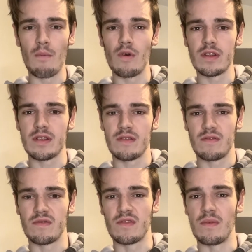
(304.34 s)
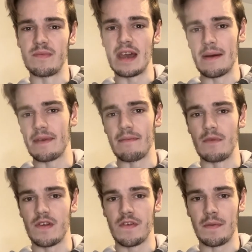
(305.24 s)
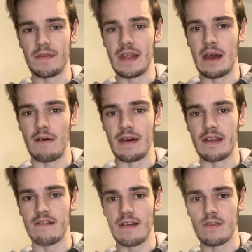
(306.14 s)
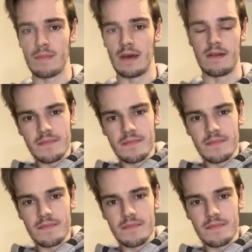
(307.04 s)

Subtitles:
would sometimes have mushrooms now I've had a transplant.